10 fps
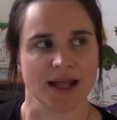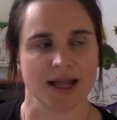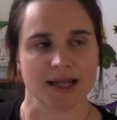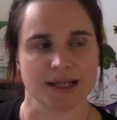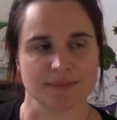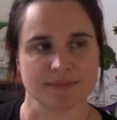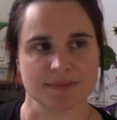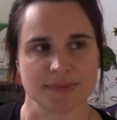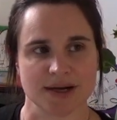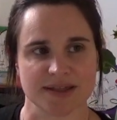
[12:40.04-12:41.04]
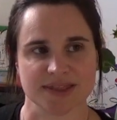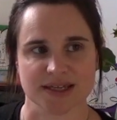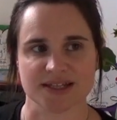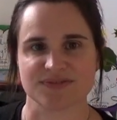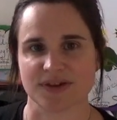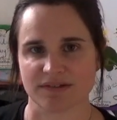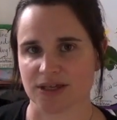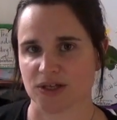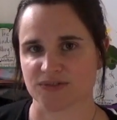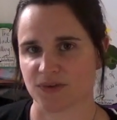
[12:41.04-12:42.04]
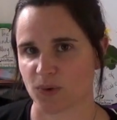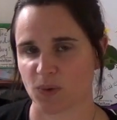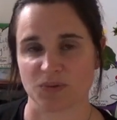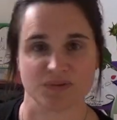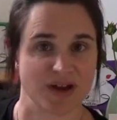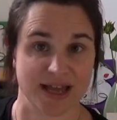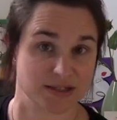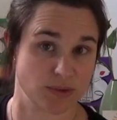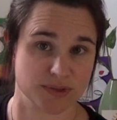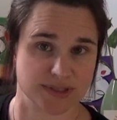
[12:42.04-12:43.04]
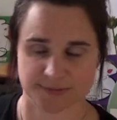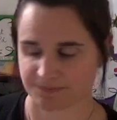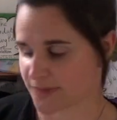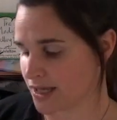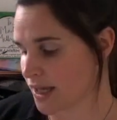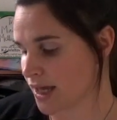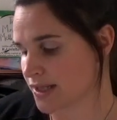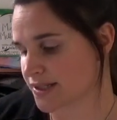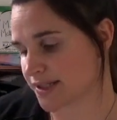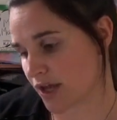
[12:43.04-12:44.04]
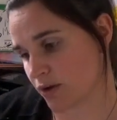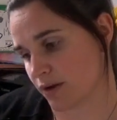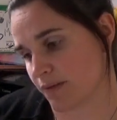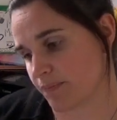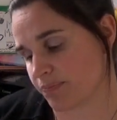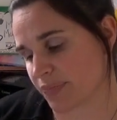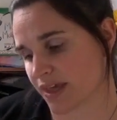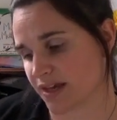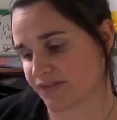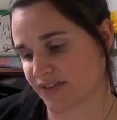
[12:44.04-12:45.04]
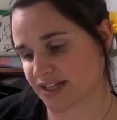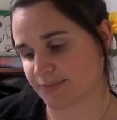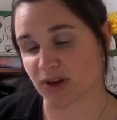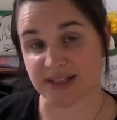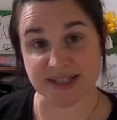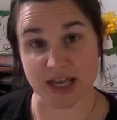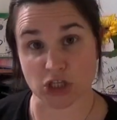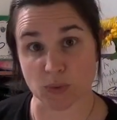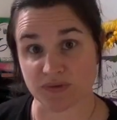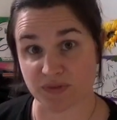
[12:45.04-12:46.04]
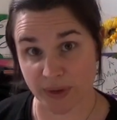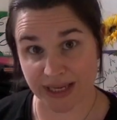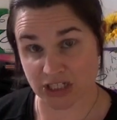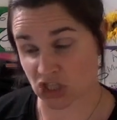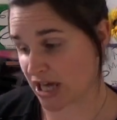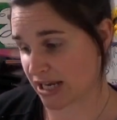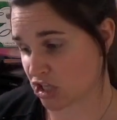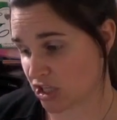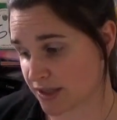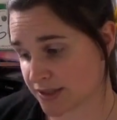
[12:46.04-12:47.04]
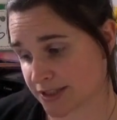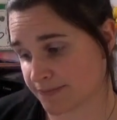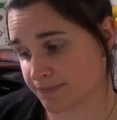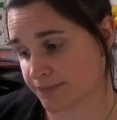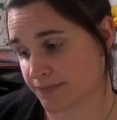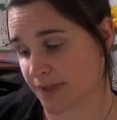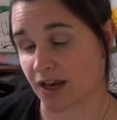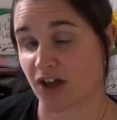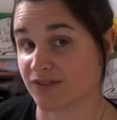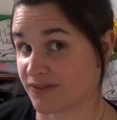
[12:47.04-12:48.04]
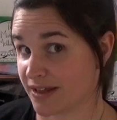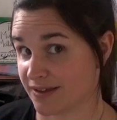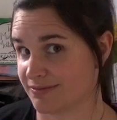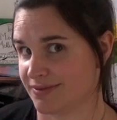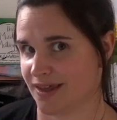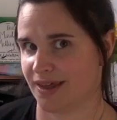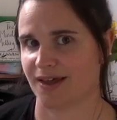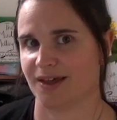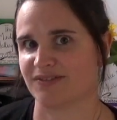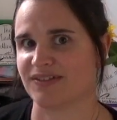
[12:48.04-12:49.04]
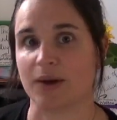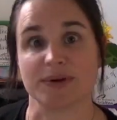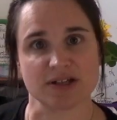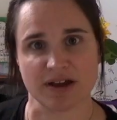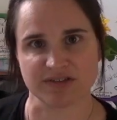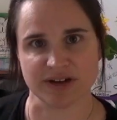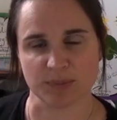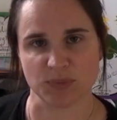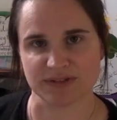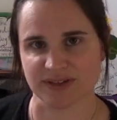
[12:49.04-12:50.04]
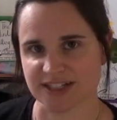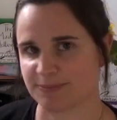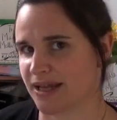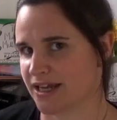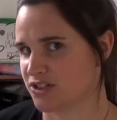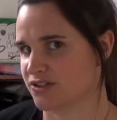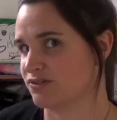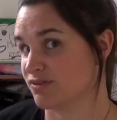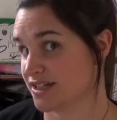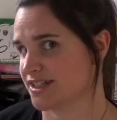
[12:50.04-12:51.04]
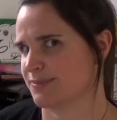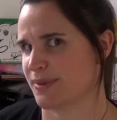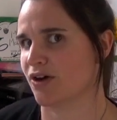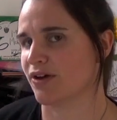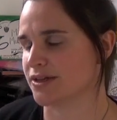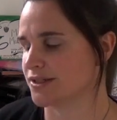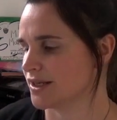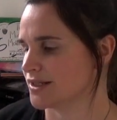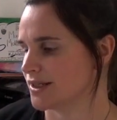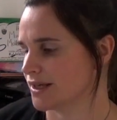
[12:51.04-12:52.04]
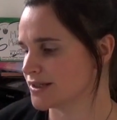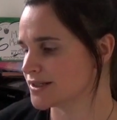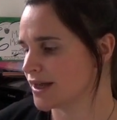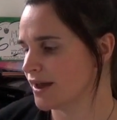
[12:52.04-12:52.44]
I think it's very useful for adults. So in a fixed mindset, you avoid challenges. And hopefully the flower diagram will have explained the reasons behind these things.